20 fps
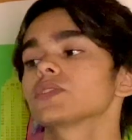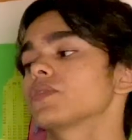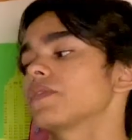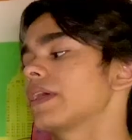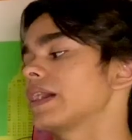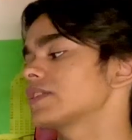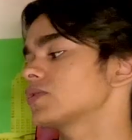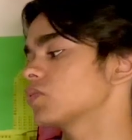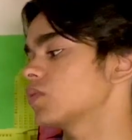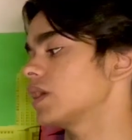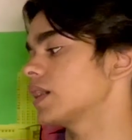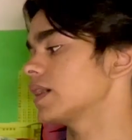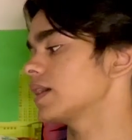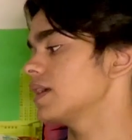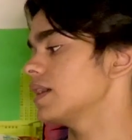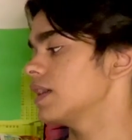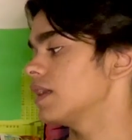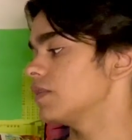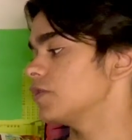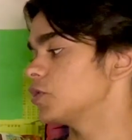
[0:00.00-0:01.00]
So that's why
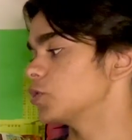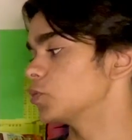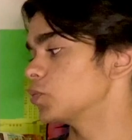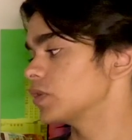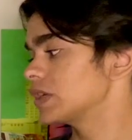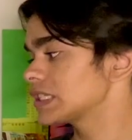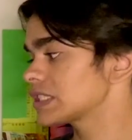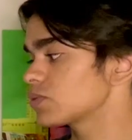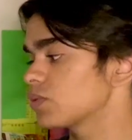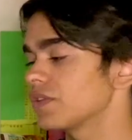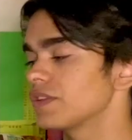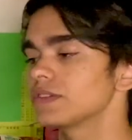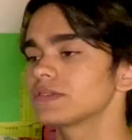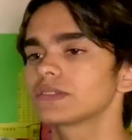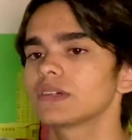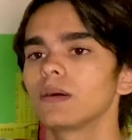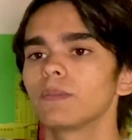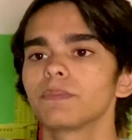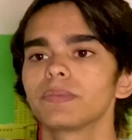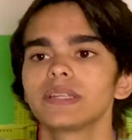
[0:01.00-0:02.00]
the risk with this
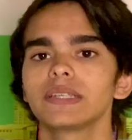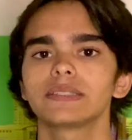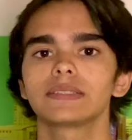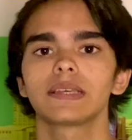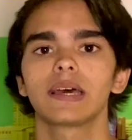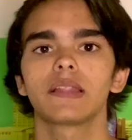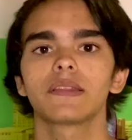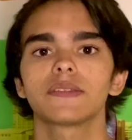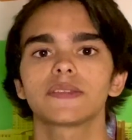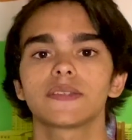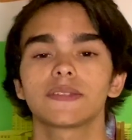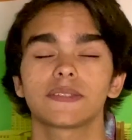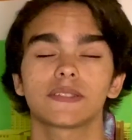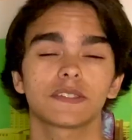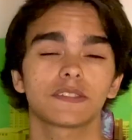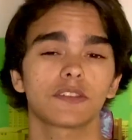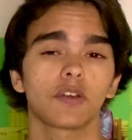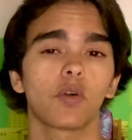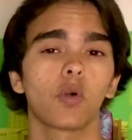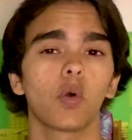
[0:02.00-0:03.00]
company is that since
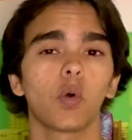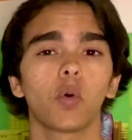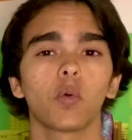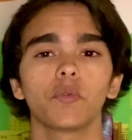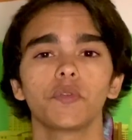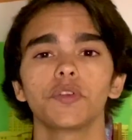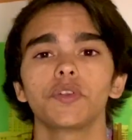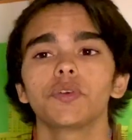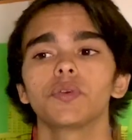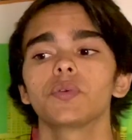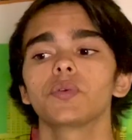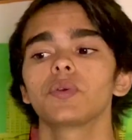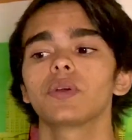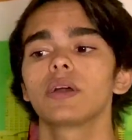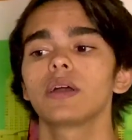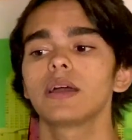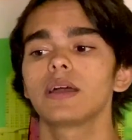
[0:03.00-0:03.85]
it's a whole new